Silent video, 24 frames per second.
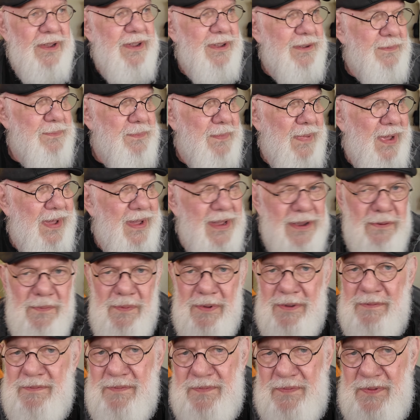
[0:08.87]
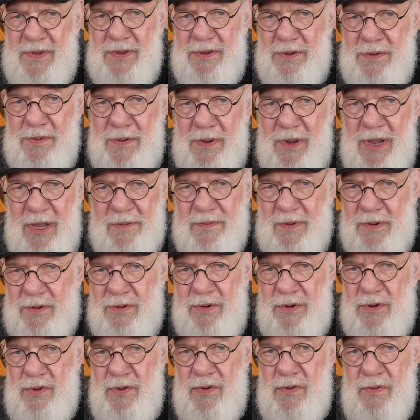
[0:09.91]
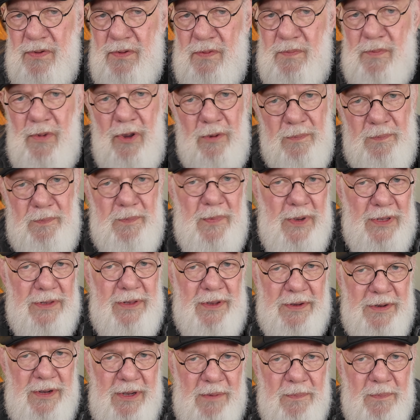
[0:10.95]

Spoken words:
my review of a new mobility